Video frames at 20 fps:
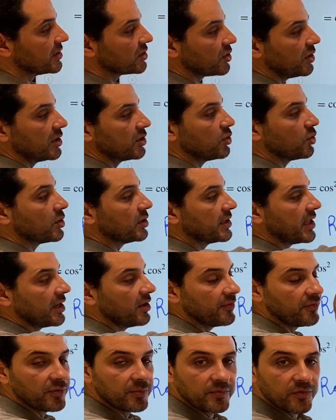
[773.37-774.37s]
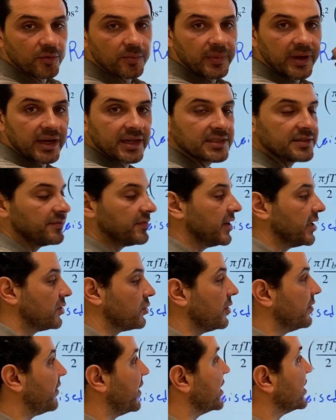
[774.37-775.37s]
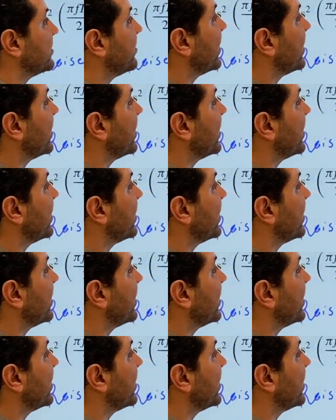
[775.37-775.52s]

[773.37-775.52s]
is going to continue from minus infinity to infinity.